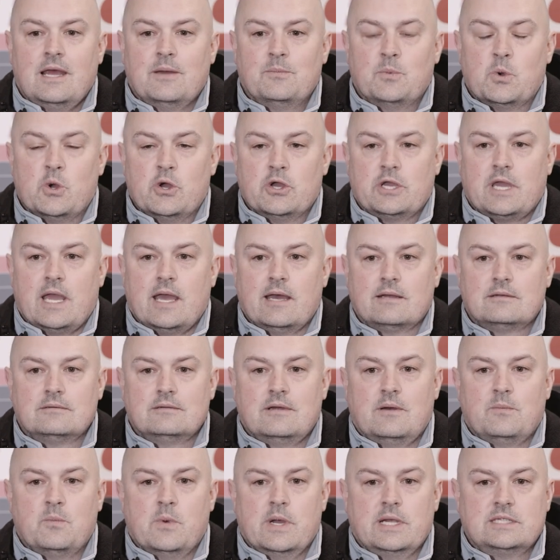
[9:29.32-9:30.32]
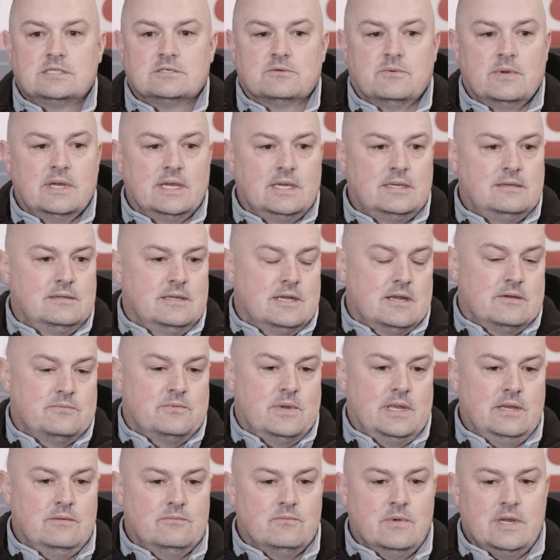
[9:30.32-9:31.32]
work out on week to week. You know,
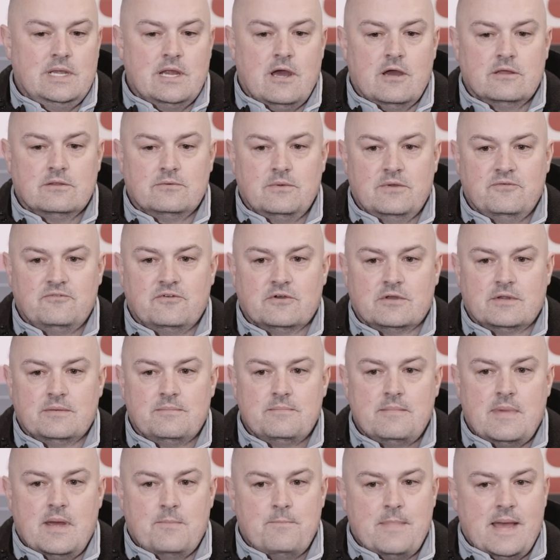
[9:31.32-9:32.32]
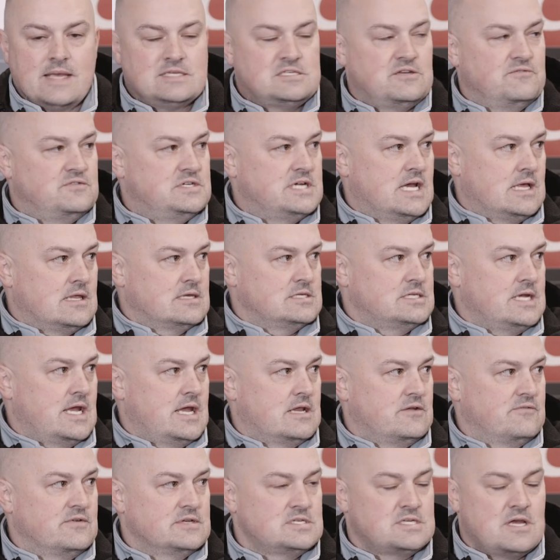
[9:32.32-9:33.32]
we know that we've got a massive challenge
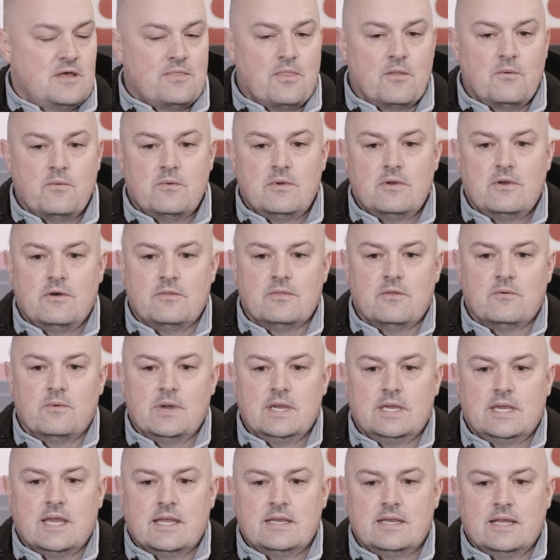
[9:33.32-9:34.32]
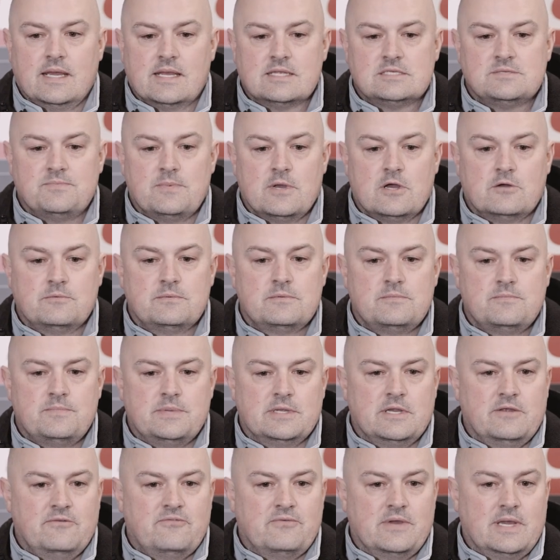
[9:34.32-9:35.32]
ahead of us on the weekend against Melbourne,
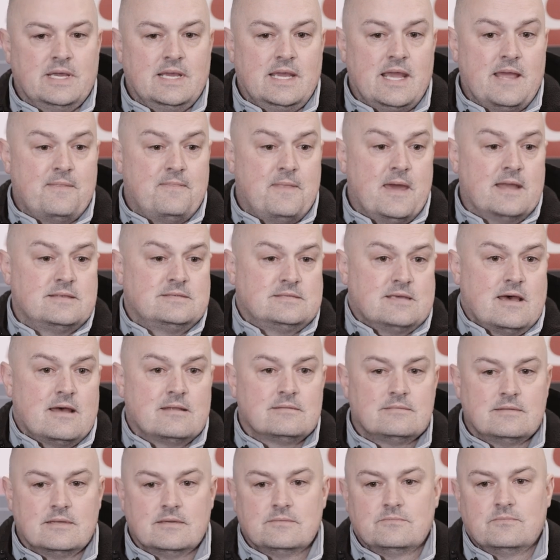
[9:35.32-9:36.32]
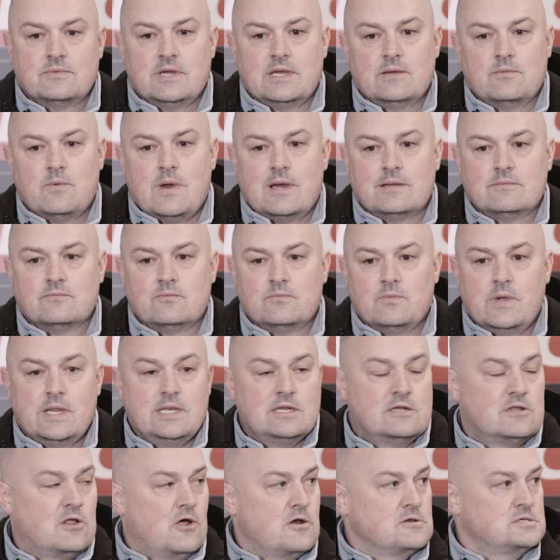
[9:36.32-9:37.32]
but if we can get that done, that we're one
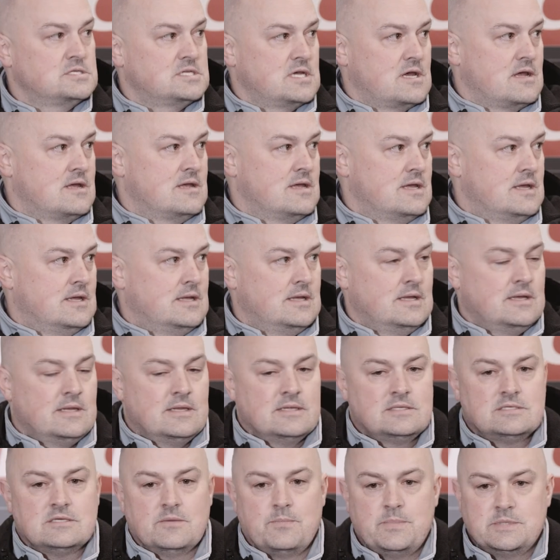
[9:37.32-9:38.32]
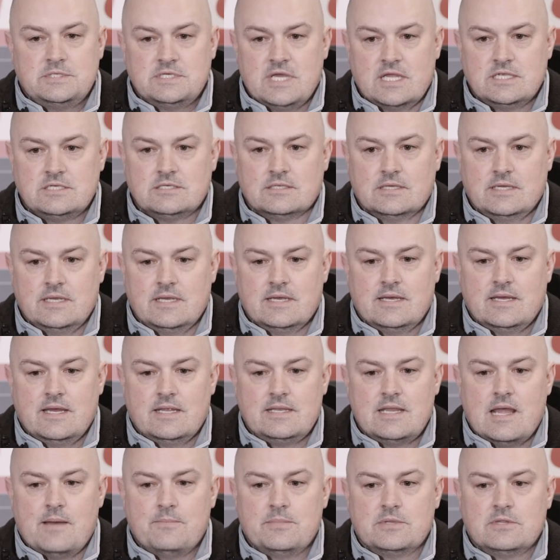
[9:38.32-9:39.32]
win closer to potentially a
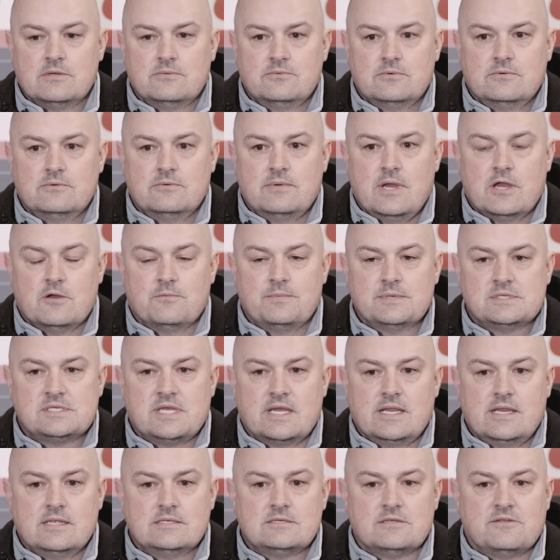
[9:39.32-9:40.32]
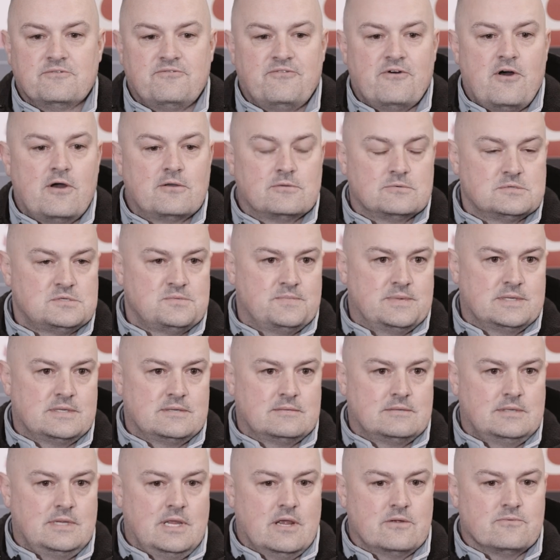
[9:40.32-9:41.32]
number that will help us get into the finals. But,
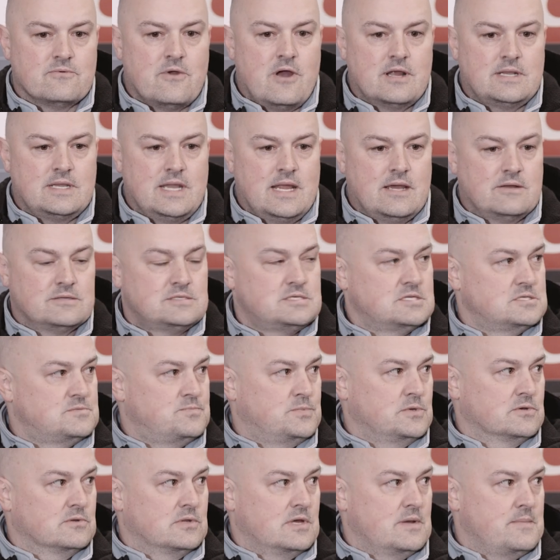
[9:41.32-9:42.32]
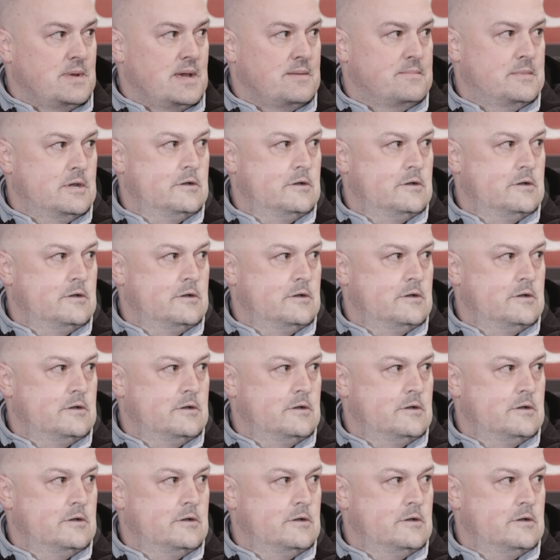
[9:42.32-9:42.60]
you know, right now it's just purely about